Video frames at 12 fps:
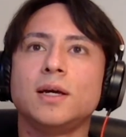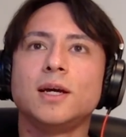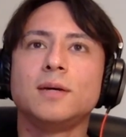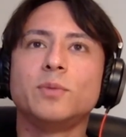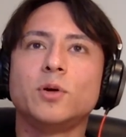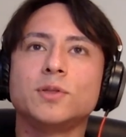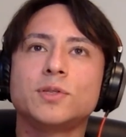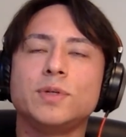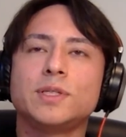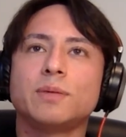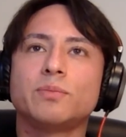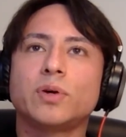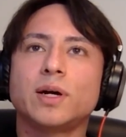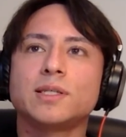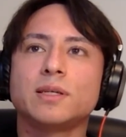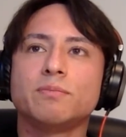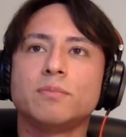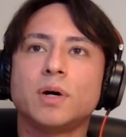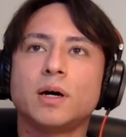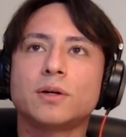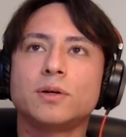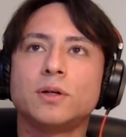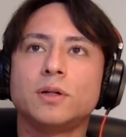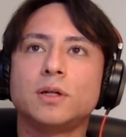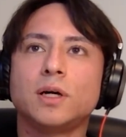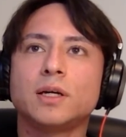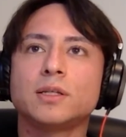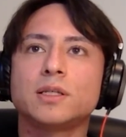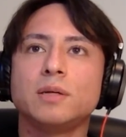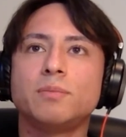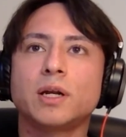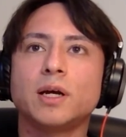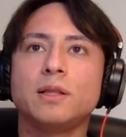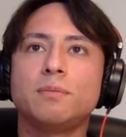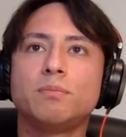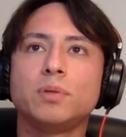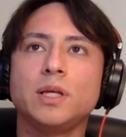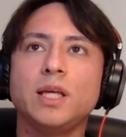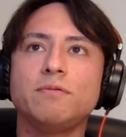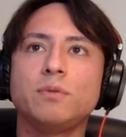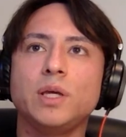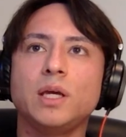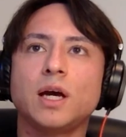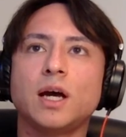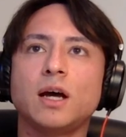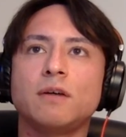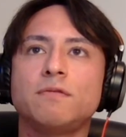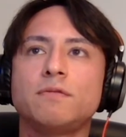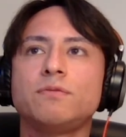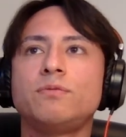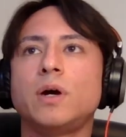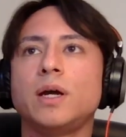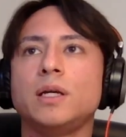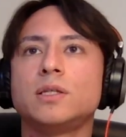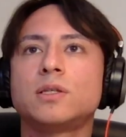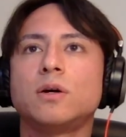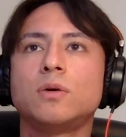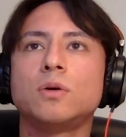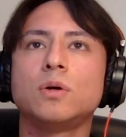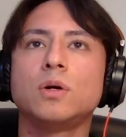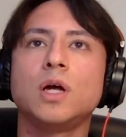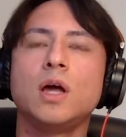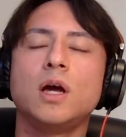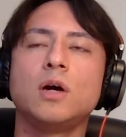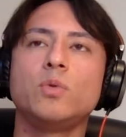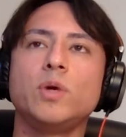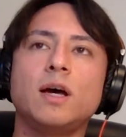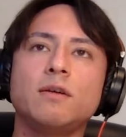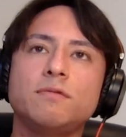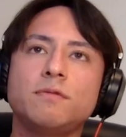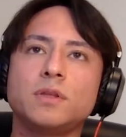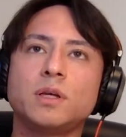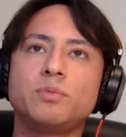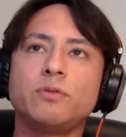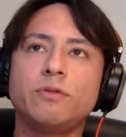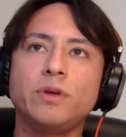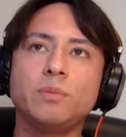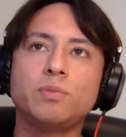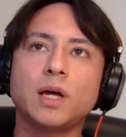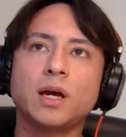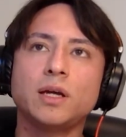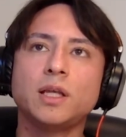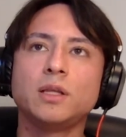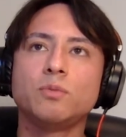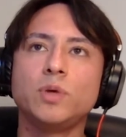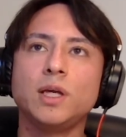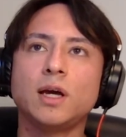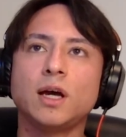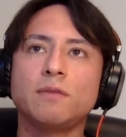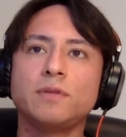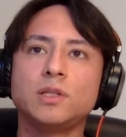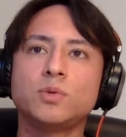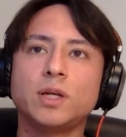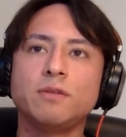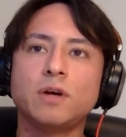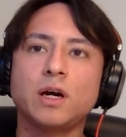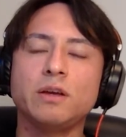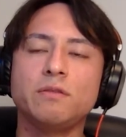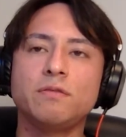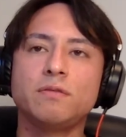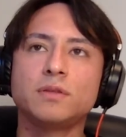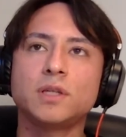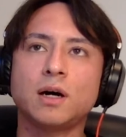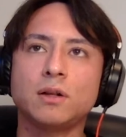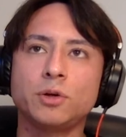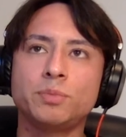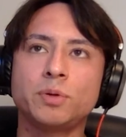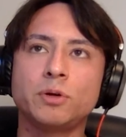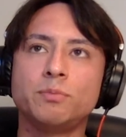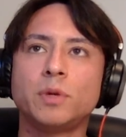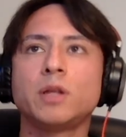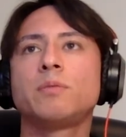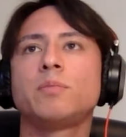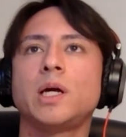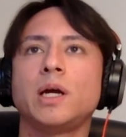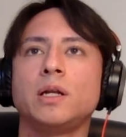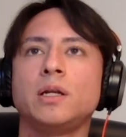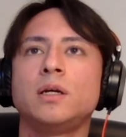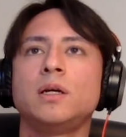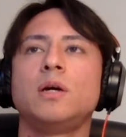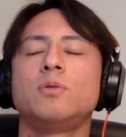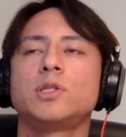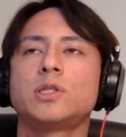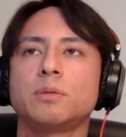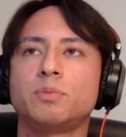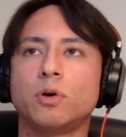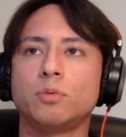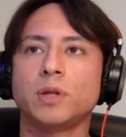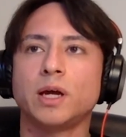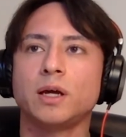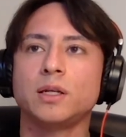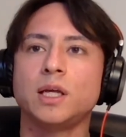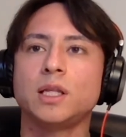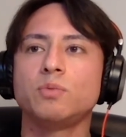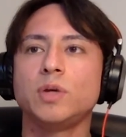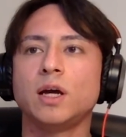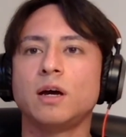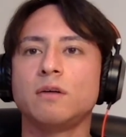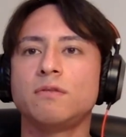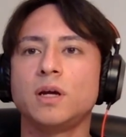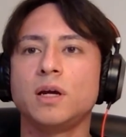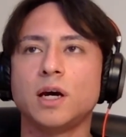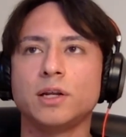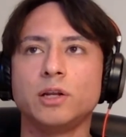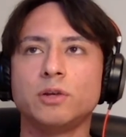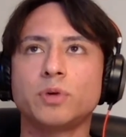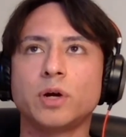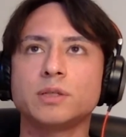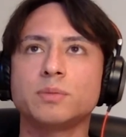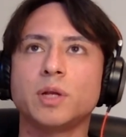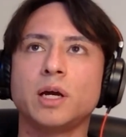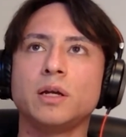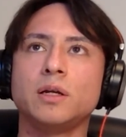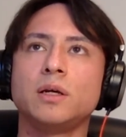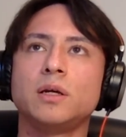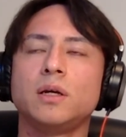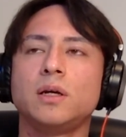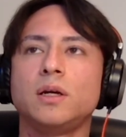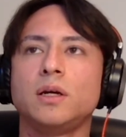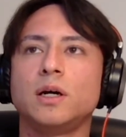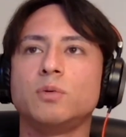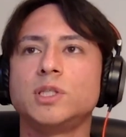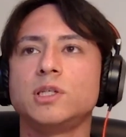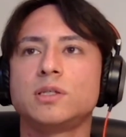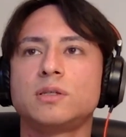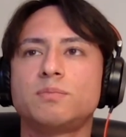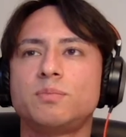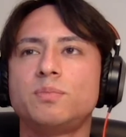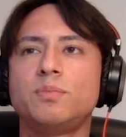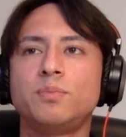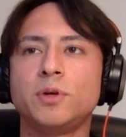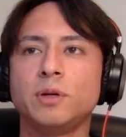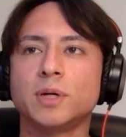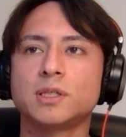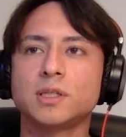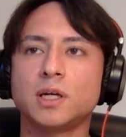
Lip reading: most recent pricing model, honestly, but I believe we have, right, so we have the free plan, and then we have the $25 per month plan, which is a pro plan, and then we have an enterprise plan, which is pretty much